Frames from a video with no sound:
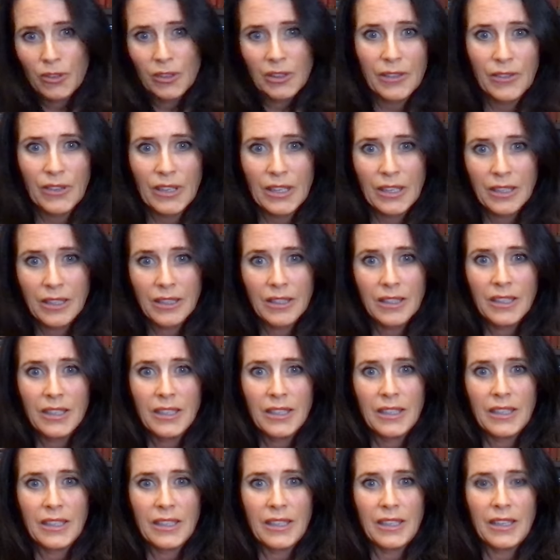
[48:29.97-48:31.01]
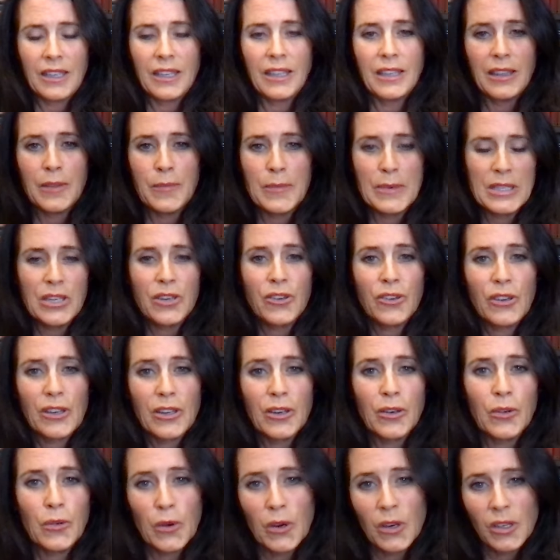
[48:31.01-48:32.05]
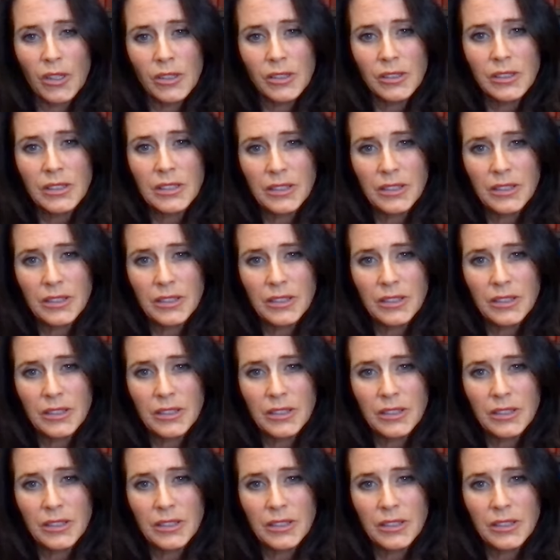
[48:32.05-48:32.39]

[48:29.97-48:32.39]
living in the material world